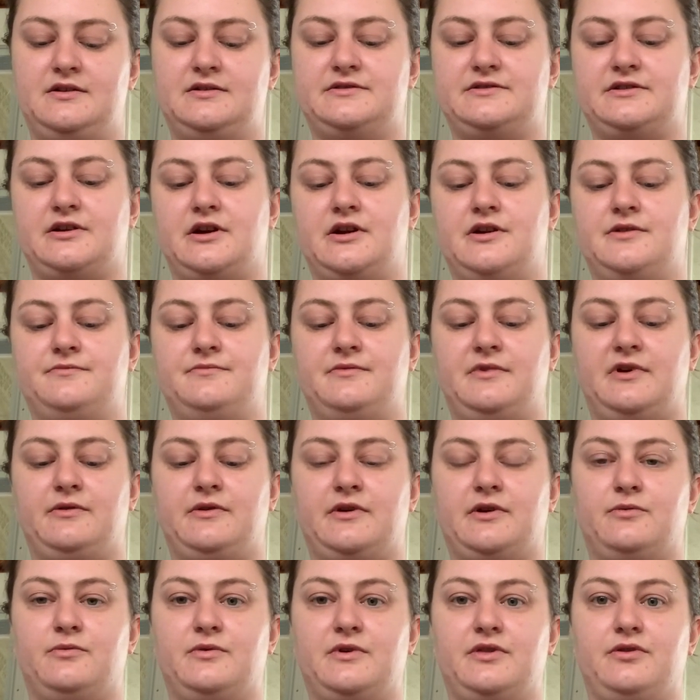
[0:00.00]
Sorry, I
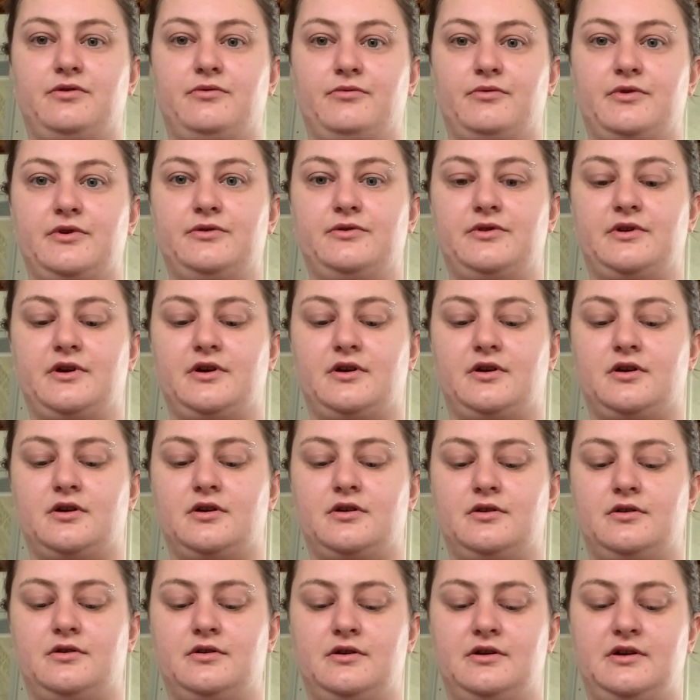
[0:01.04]
like went through the
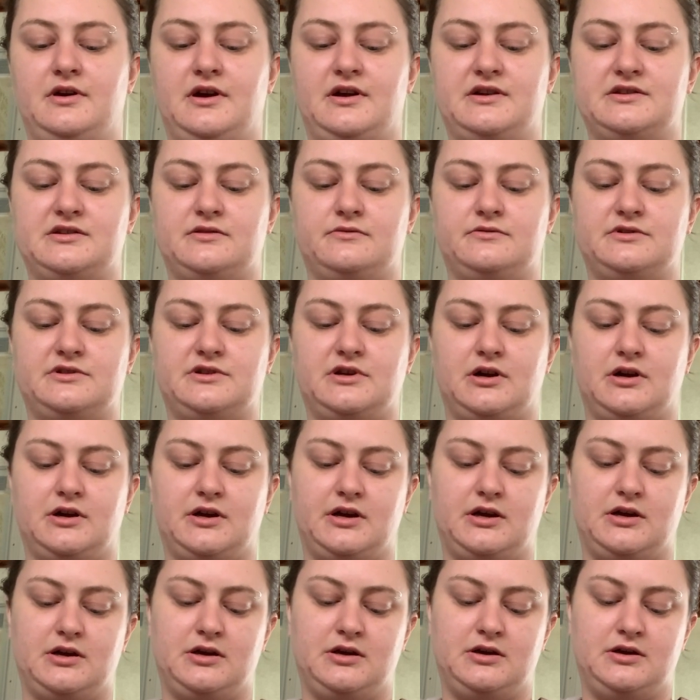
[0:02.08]
yarn as I was
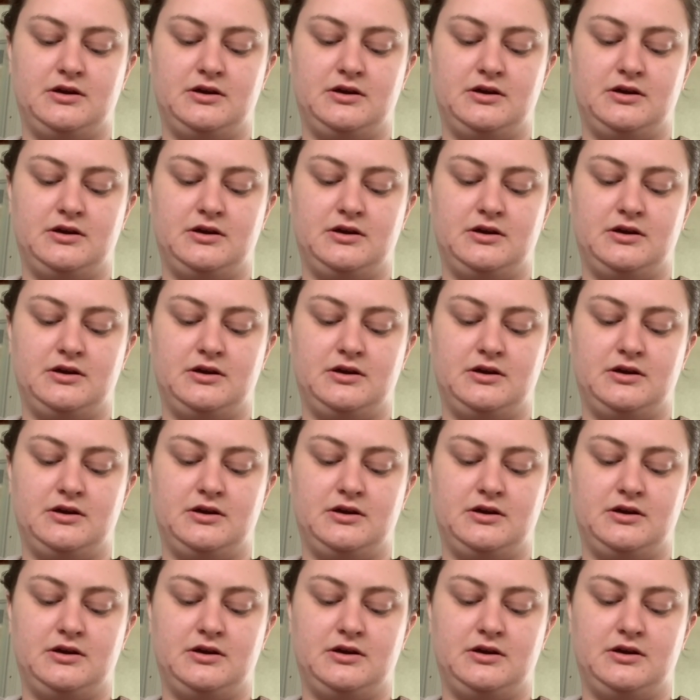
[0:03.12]
talking.